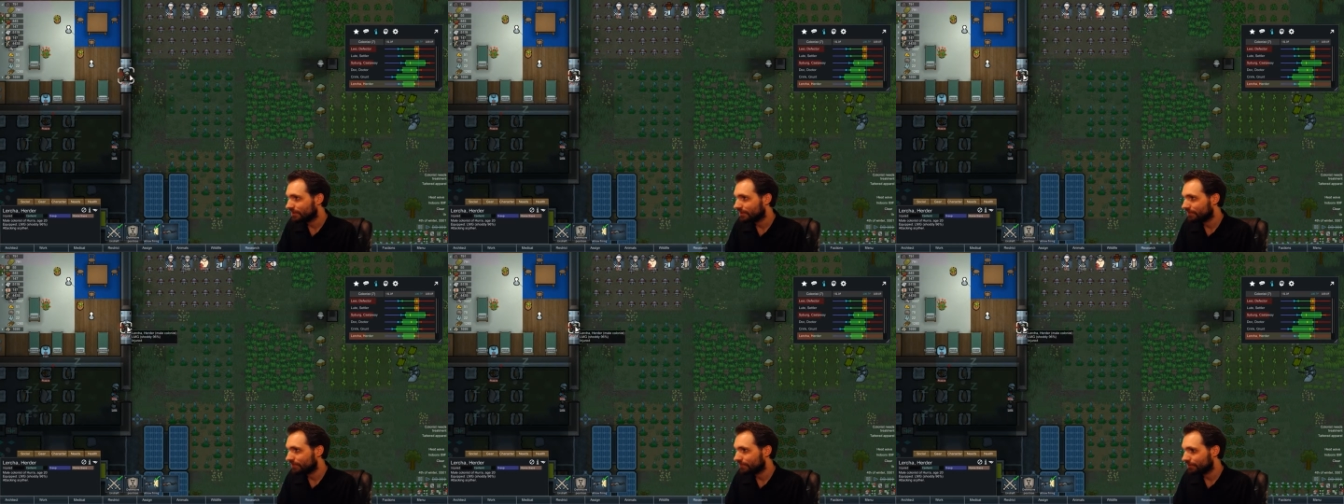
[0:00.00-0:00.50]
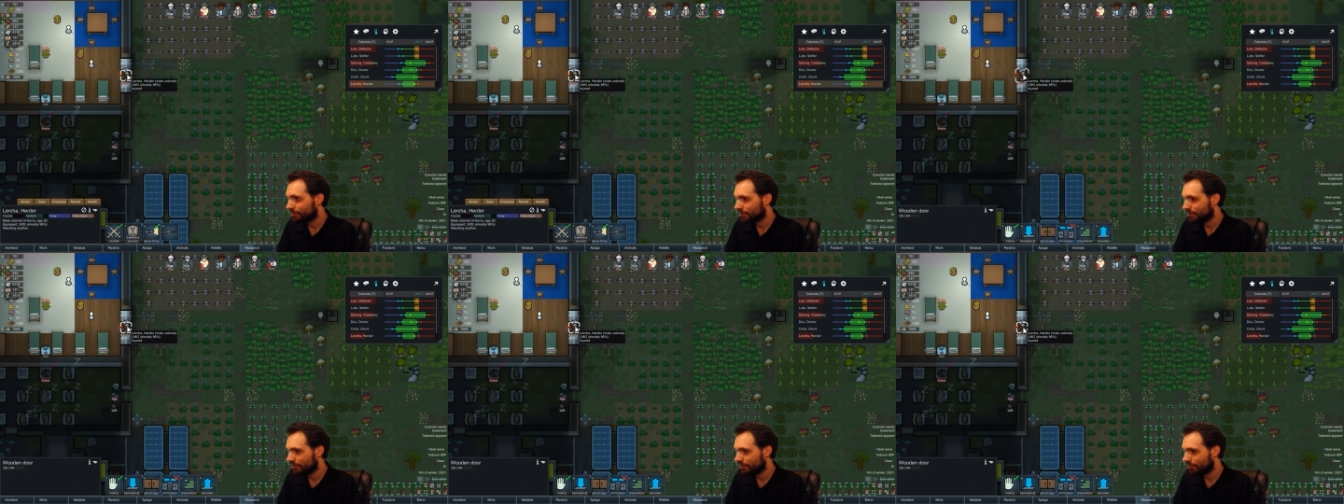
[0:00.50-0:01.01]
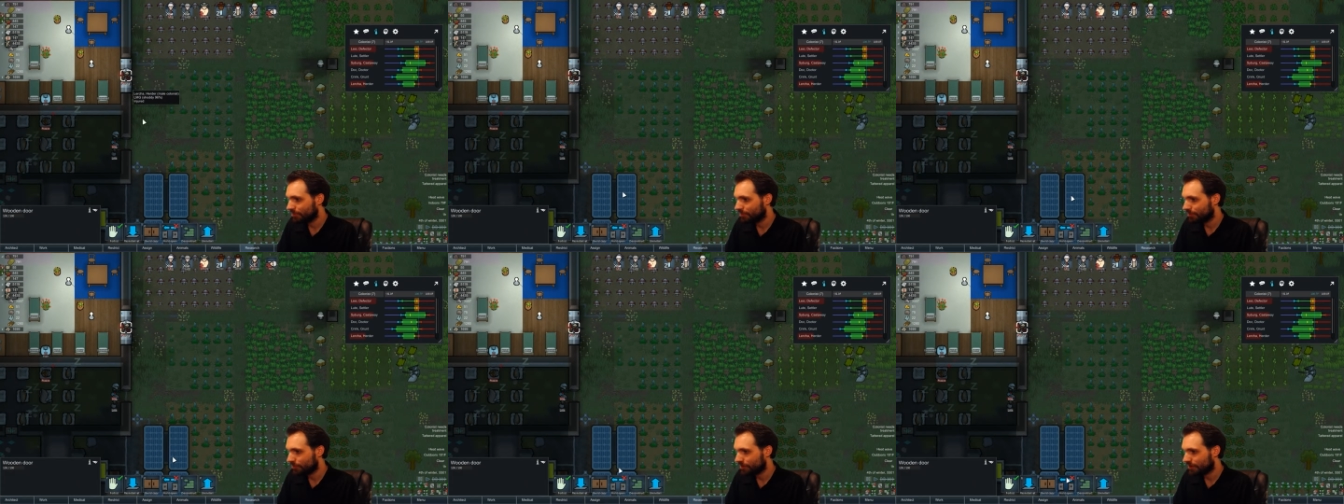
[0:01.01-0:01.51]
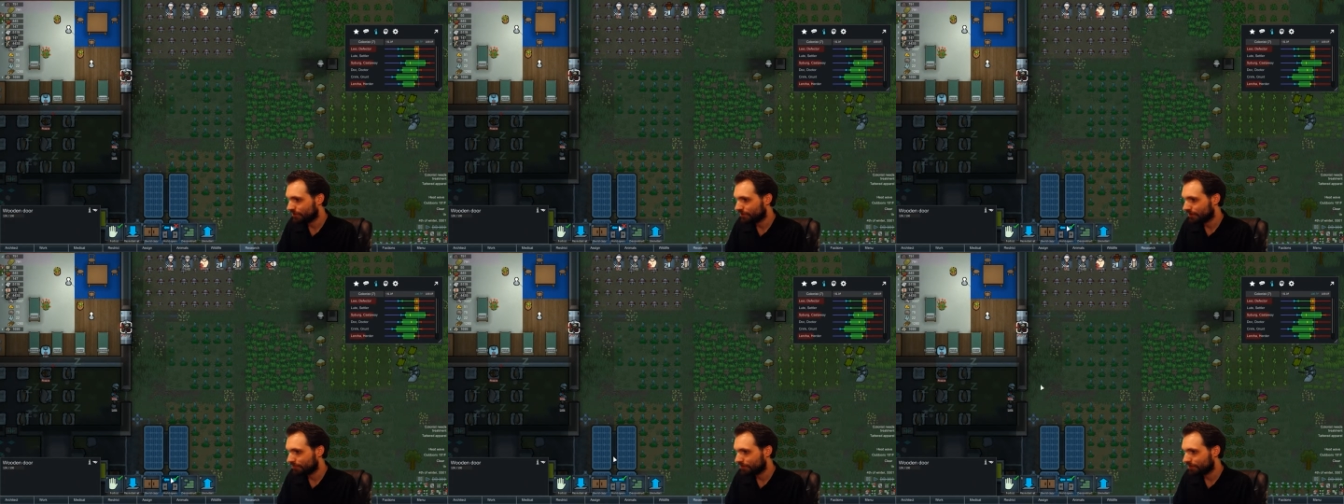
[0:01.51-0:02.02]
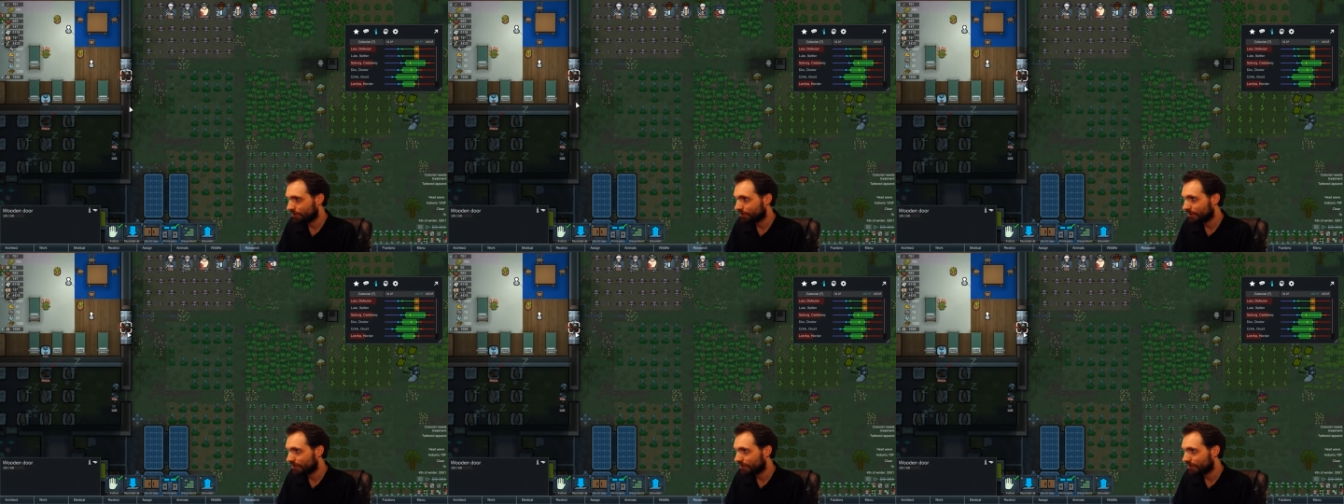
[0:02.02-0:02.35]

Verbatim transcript: For a little bit more cover, I'm going to go ahead